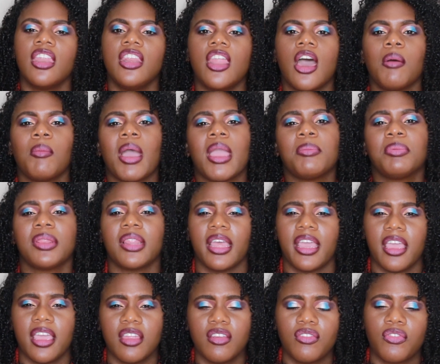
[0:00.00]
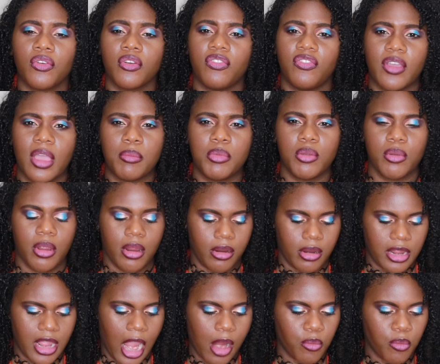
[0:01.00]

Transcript: Now, my plan for February,